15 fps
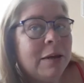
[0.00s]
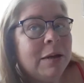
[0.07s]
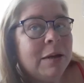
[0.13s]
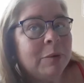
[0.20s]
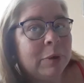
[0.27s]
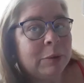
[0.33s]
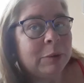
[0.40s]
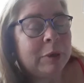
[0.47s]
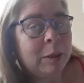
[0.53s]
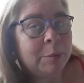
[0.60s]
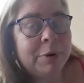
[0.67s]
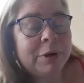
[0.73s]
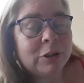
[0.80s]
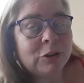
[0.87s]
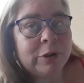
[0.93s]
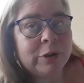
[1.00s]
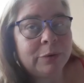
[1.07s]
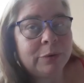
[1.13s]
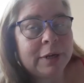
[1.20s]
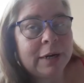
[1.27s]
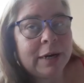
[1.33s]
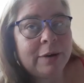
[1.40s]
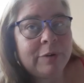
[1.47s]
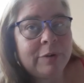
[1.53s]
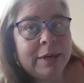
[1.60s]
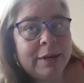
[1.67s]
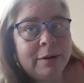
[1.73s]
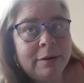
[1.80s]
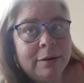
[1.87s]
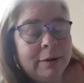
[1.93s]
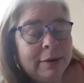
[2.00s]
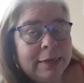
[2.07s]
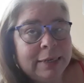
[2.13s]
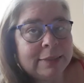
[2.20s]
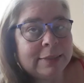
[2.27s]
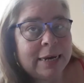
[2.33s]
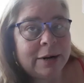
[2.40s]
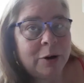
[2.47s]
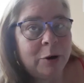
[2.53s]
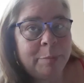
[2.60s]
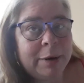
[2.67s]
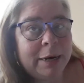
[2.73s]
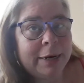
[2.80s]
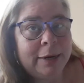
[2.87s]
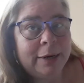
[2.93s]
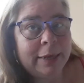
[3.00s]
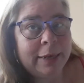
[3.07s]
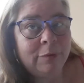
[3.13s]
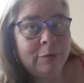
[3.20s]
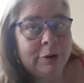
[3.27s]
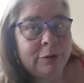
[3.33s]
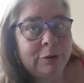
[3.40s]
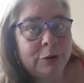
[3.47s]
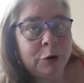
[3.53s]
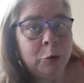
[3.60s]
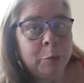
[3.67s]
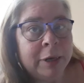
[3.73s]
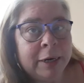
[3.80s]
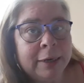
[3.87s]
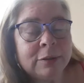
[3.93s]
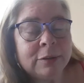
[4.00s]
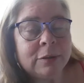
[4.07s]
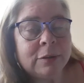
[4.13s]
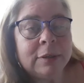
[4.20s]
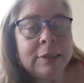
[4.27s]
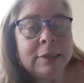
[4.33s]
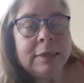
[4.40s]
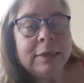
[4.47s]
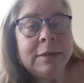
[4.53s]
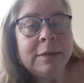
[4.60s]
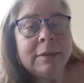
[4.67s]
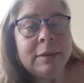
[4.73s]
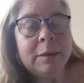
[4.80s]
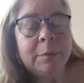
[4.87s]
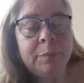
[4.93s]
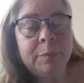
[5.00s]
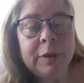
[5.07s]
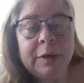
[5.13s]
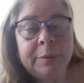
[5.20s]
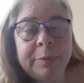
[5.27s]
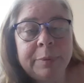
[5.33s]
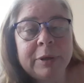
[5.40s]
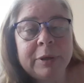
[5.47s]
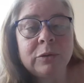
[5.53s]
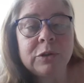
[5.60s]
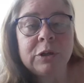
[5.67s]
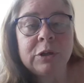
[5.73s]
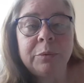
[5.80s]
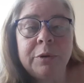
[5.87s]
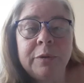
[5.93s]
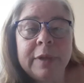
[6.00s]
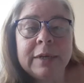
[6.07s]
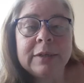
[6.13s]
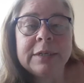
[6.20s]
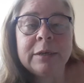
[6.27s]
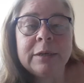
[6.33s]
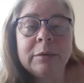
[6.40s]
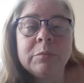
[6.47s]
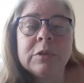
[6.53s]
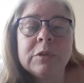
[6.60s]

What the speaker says: When they put it straight through the IV, he's got to go potty like every 2 minutes. The pills don't do that to him.